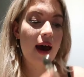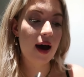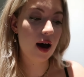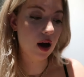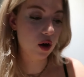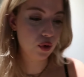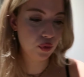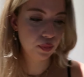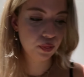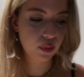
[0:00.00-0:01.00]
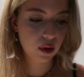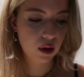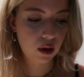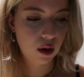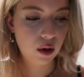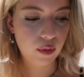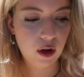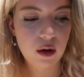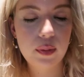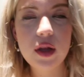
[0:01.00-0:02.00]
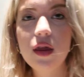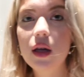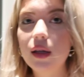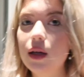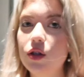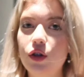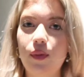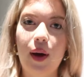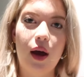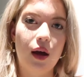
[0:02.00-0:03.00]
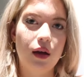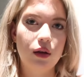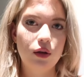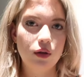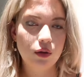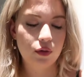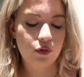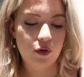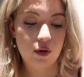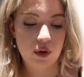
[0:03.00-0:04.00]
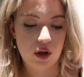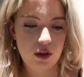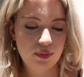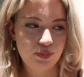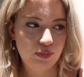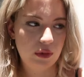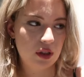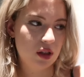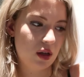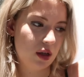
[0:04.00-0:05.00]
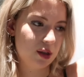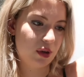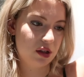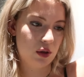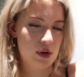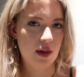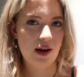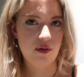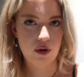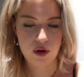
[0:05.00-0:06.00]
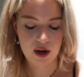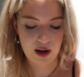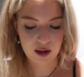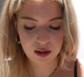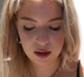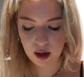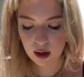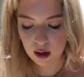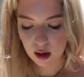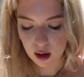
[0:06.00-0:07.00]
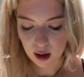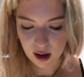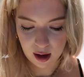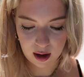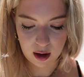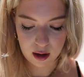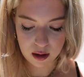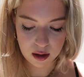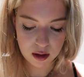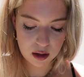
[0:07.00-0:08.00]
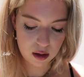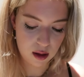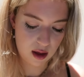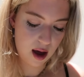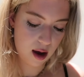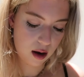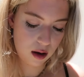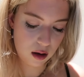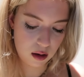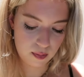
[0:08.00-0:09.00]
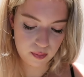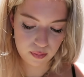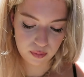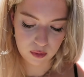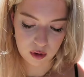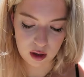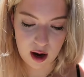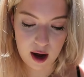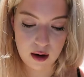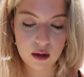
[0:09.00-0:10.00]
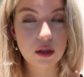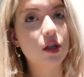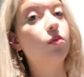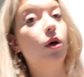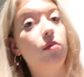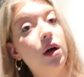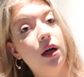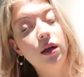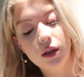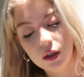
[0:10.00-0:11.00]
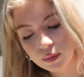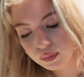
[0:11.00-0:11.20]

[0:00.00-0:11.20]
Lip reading: Now, I'm gonna put this into my foamer. This is an espresso one that everyone has. And then we're gonna add some more milk.